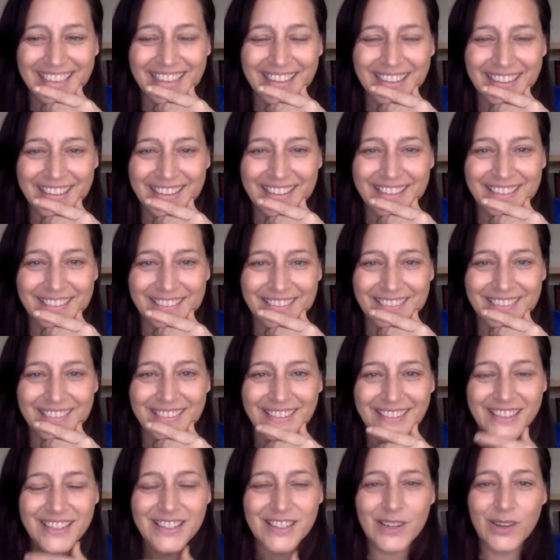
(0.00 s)
yeah.
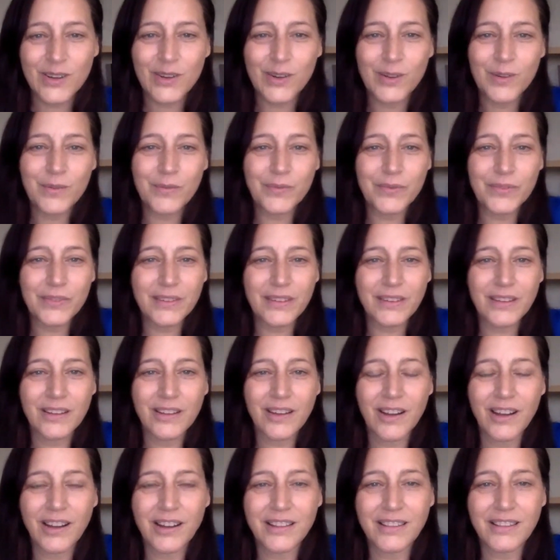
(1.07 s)
So,
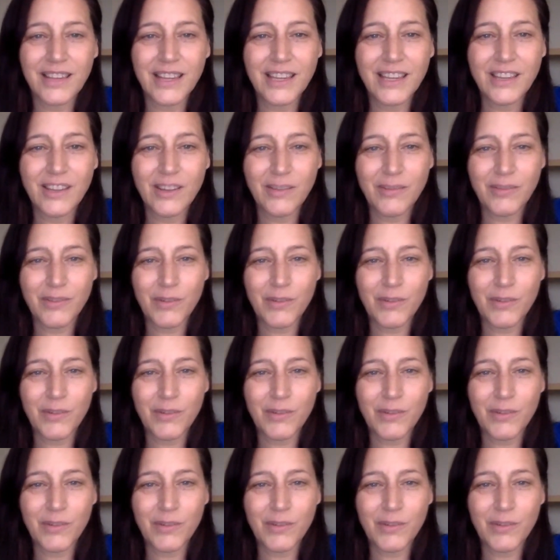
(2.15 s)
God, thank you